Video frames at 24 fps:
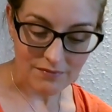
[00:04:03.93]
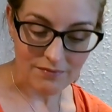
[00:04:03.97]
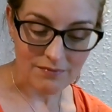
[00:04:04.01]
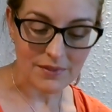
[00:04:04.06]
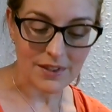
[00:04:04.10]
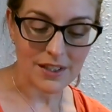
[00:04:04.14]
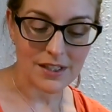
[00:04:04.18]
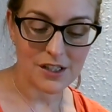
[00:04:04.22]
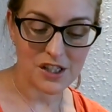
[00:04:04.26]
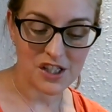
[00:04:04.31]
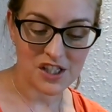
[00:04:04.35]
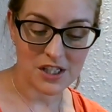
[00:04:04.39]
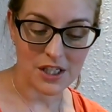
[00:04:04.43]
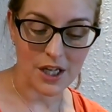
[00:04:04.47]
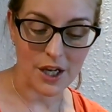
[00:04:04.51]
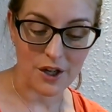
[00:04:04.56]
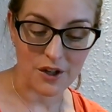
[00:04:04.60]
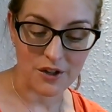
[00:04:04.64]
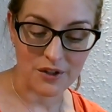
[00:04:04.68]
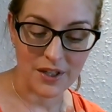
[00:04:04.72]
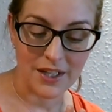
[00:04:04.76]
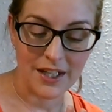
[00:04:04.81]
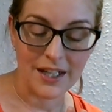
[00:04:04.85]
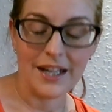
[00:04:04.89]

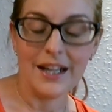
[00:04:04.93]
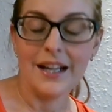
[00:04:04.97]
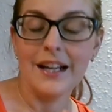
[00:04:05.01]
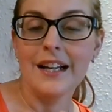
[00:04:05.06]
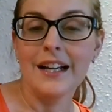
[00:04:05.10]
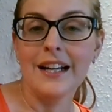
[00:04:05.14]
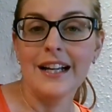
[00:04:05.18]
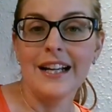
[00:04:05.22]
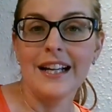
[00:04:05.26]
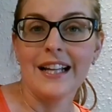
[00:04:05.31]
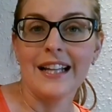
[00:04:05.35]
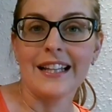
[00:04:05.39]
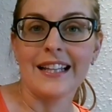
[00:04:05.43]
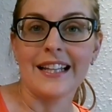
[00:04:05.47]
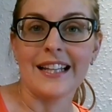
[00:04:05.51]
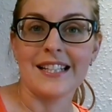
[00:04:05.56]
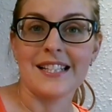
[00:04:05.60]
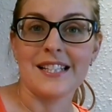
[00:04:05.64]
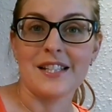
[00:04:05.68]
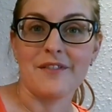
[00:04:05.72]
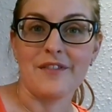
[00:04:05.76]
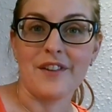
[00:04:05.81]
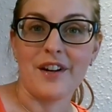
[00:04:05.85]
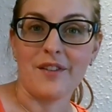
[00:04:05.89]
So
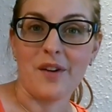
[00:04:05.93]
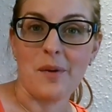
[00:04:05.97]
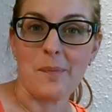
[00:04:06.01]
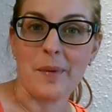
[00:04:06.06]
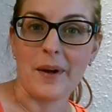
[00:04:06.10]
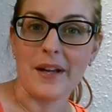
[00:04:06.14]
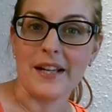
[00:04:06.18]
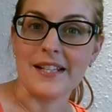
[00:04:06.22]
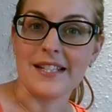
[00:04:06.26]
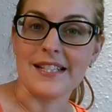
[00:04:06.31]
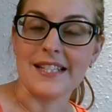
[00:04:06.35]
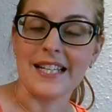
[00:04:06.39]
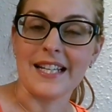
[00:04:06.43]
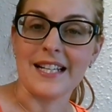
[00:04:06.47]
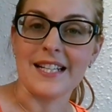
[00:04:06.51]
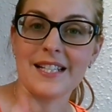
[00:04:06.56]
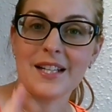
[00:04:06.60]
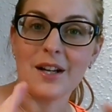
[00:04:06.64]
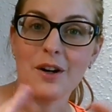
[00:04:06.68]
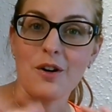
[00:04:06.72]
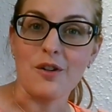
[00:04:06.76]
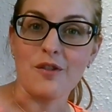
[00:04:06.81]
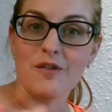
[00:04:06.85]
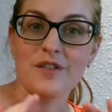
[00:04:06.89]
that's the very basics
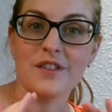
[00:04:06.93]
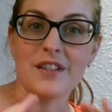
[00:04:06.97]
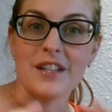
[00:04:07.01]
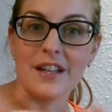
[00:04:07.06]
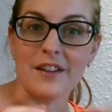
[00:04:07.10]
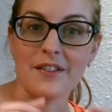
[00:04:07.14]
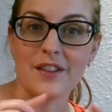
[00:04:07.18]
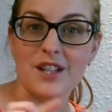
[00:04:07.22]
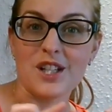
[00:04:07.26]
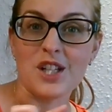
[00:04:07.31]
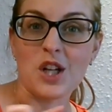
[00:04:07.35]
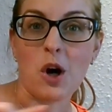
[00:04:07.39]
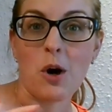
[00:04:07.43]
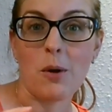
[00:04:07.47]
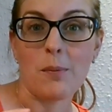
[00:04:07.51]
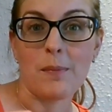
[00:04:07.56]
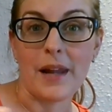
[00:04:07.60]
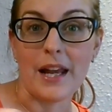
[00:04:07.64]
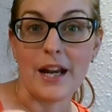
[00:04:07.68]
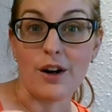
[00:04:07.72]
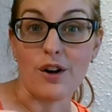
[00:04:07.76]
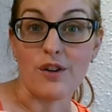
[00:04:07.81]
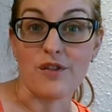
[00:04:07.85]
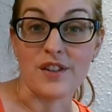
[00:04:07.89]
of the top
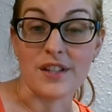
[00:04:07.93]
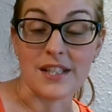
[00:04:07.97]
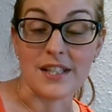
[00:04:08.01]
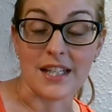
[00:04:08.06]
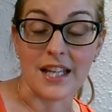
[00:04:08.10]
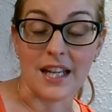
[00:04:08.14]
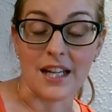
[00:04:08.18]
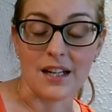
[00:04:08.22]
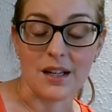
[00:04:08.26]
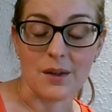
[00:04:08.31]
layer of the skin.